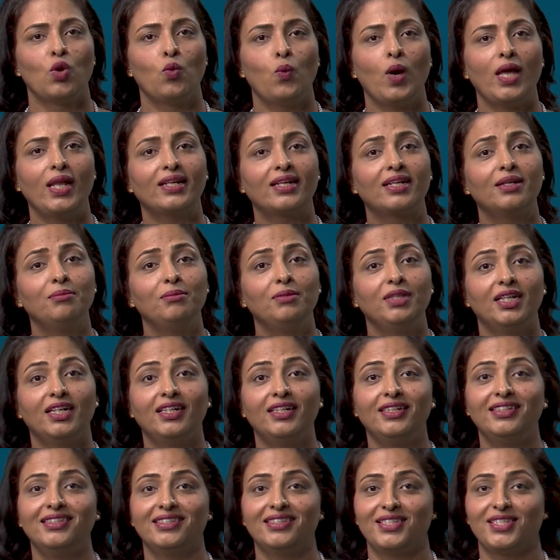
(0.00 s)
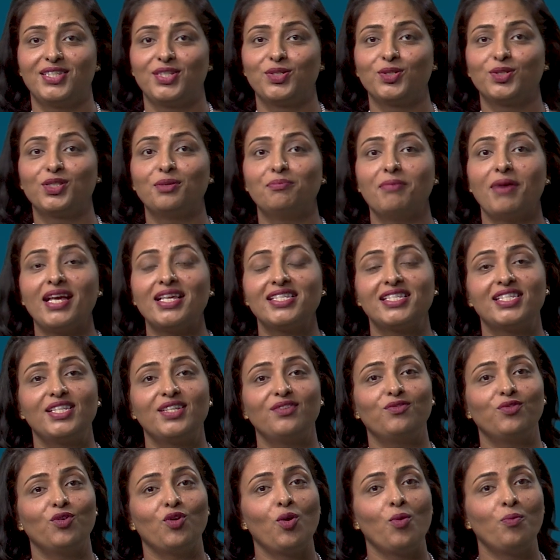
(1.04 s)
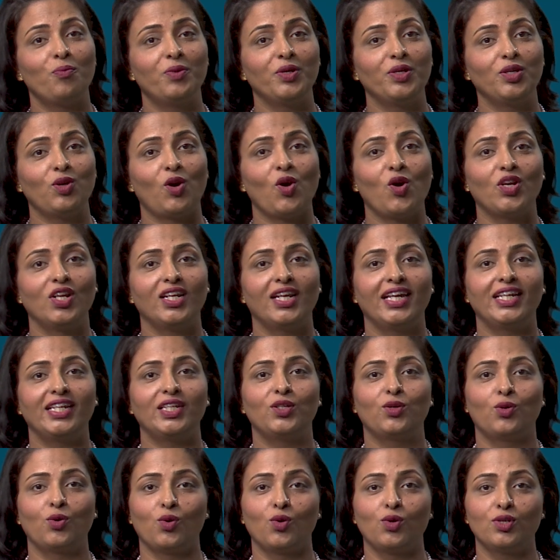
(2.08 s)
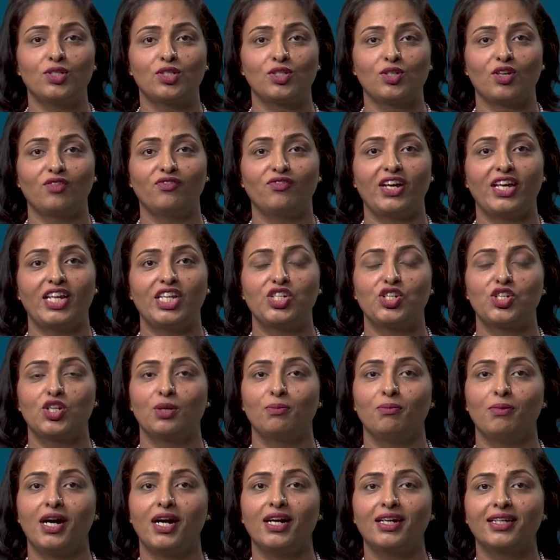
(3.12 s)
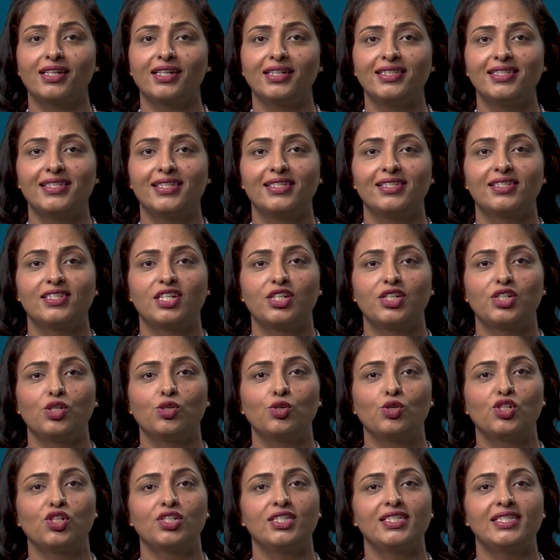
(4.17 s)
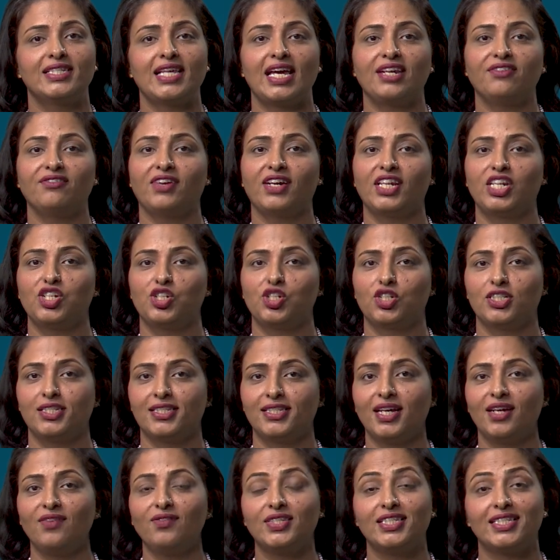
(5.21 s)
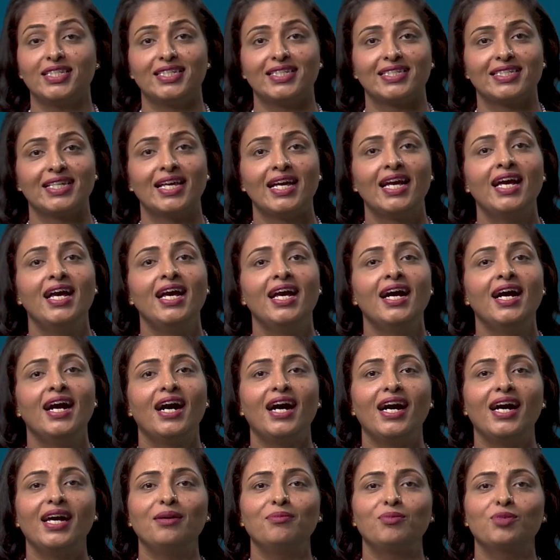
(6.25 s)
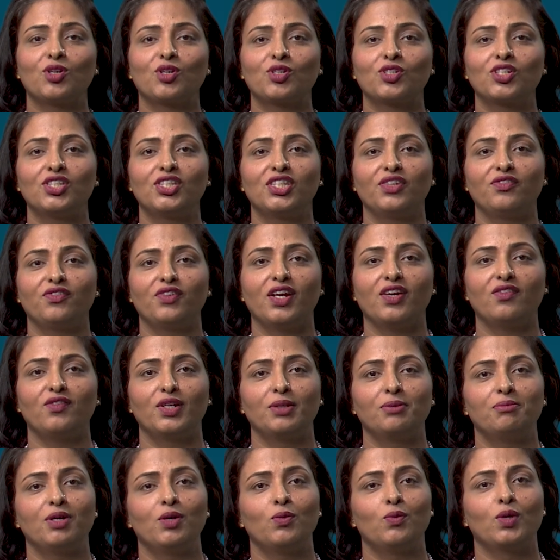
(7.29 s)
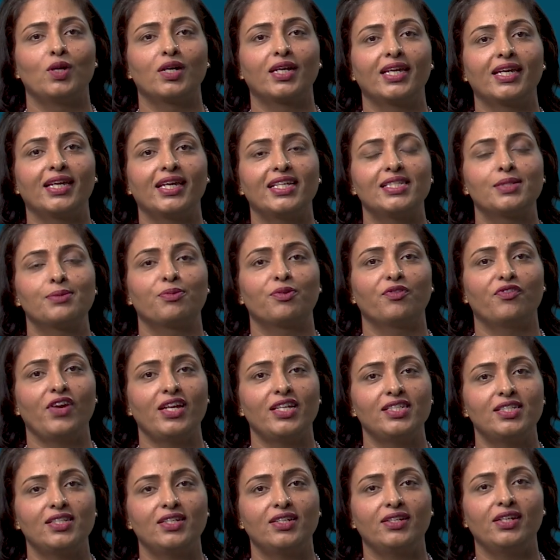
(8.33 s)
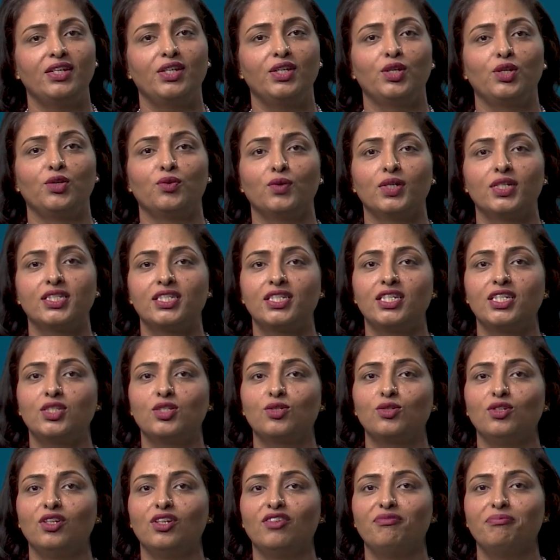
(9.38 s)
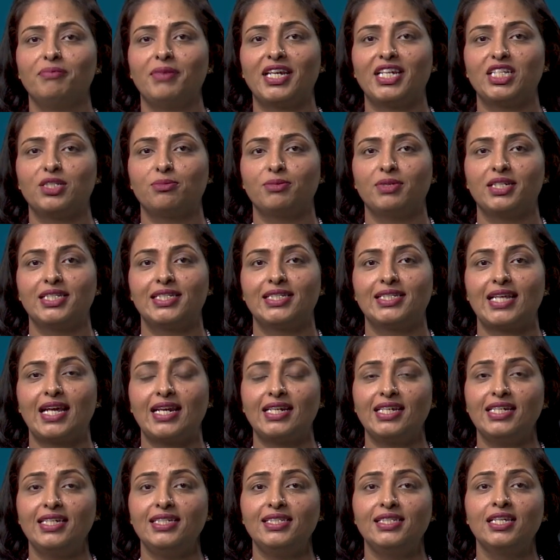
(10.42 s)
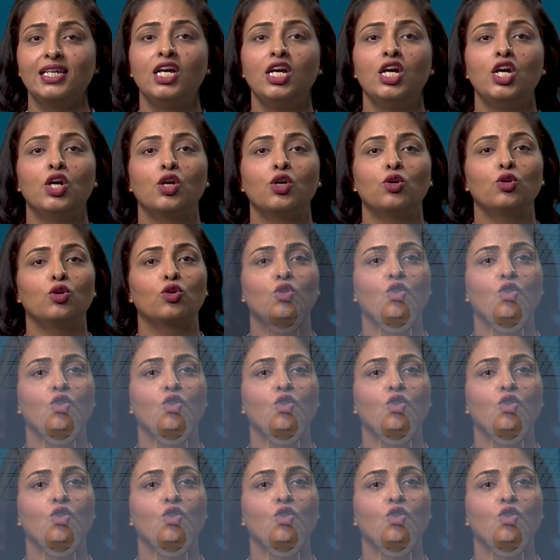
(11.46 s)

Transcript: Welcome learners to the massive open online course on financial markets, institutions and financial services. I am Dr. Divya Verma, working as professor in University School of Management Studies, Guru